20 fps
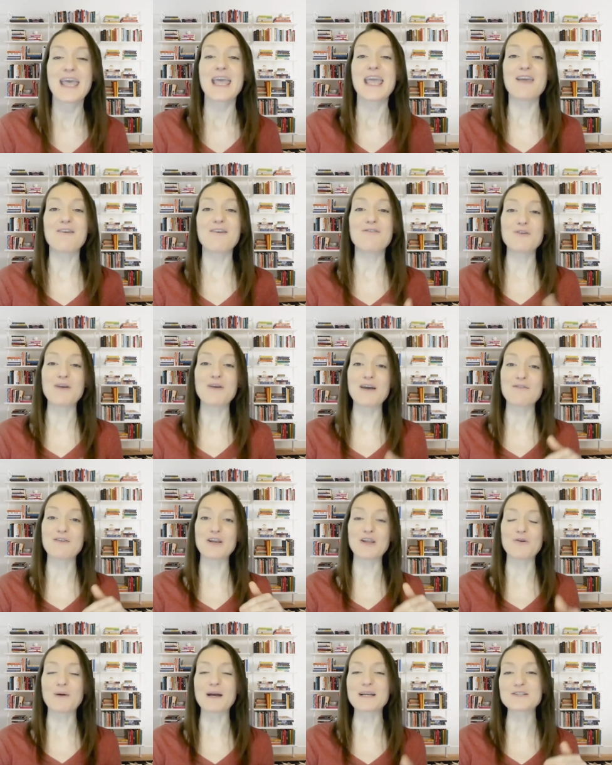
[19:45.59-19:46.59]
If you have
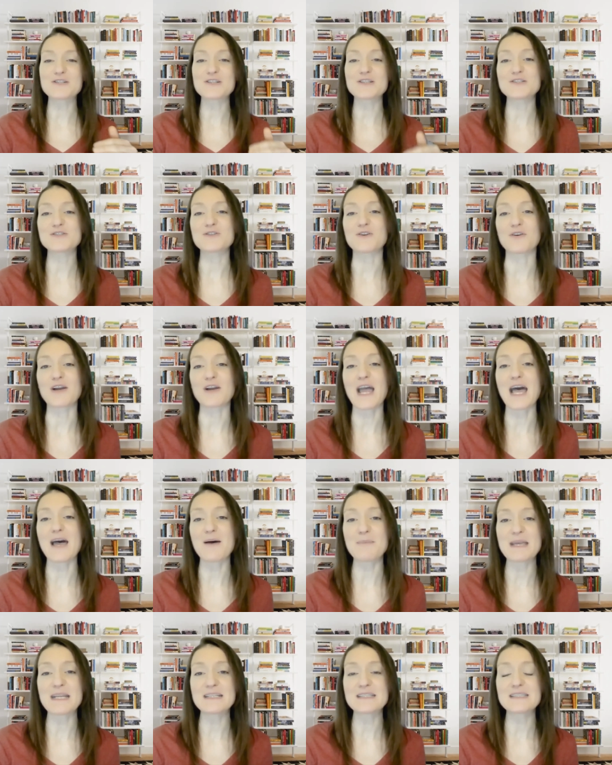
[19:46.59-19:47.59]
any questions or
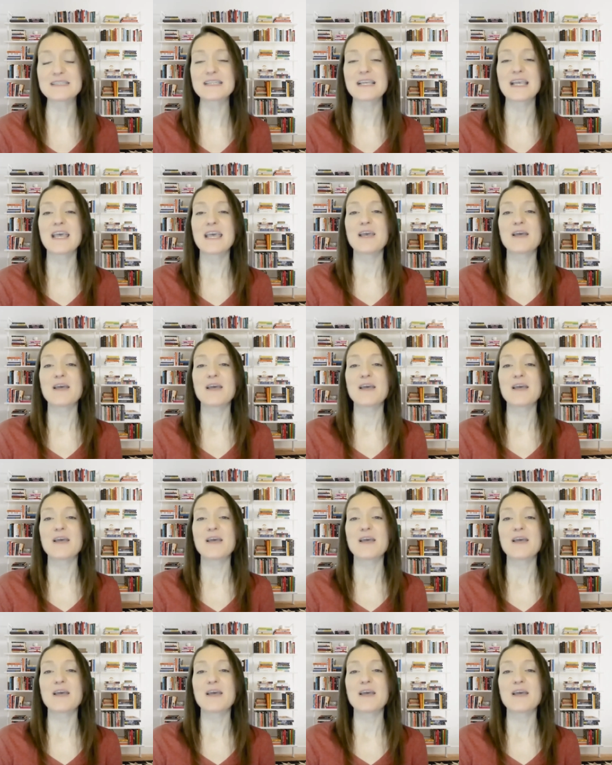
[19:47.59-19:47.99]
comments,